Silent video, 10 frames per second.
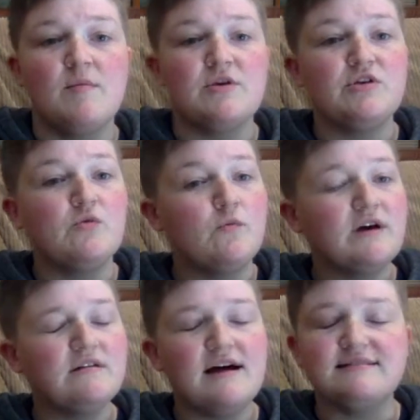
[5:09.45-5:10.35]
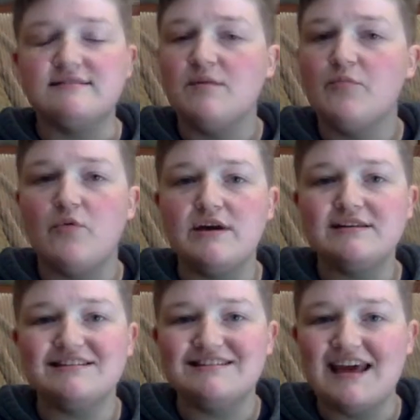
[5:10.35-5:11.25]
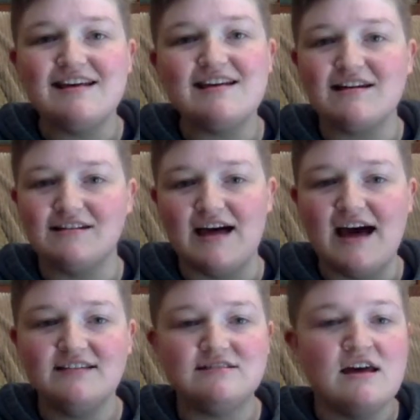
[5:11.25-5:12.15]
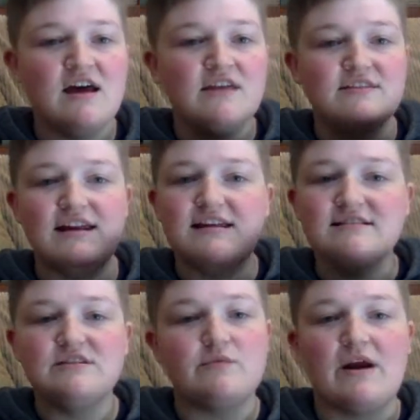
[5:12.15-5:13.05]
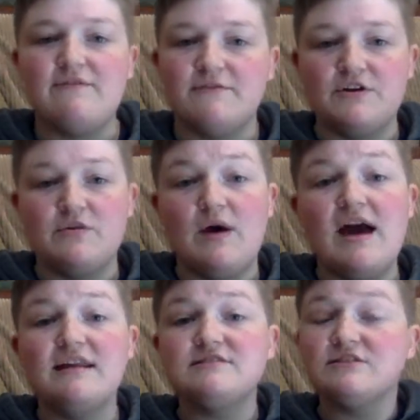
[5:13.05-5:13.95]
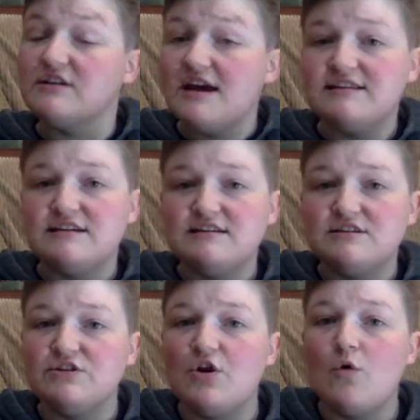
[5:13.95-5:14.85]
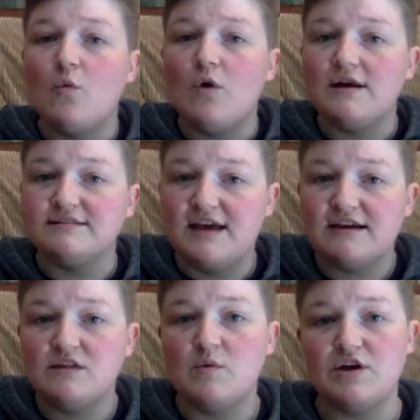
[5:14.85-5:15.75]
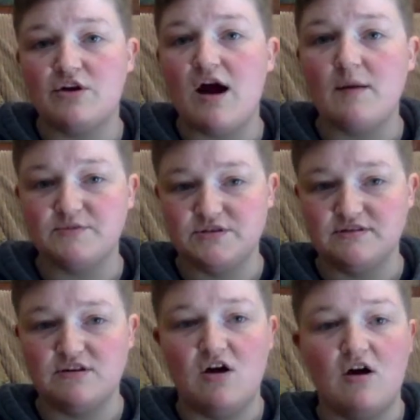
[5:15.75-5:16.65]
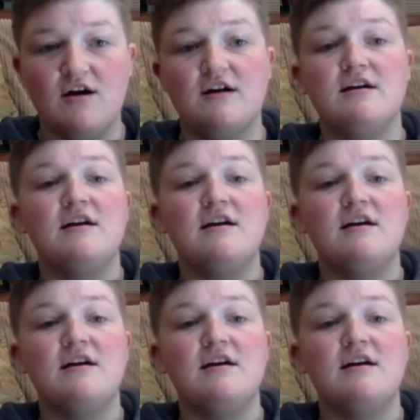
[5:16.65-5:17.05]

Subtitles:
You will at some point take a class that isn't right for you, and it's a good idea to know exactly what your options are